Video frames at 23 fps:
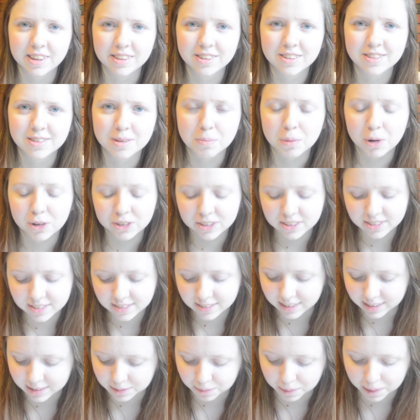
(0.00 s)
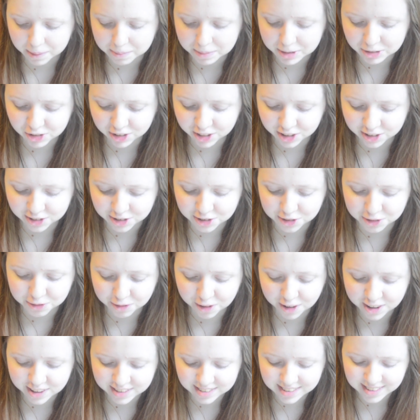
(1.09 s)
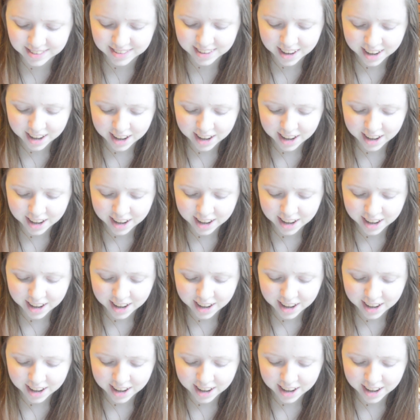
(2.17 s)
others are bloggers, that's why I mentioned those two first.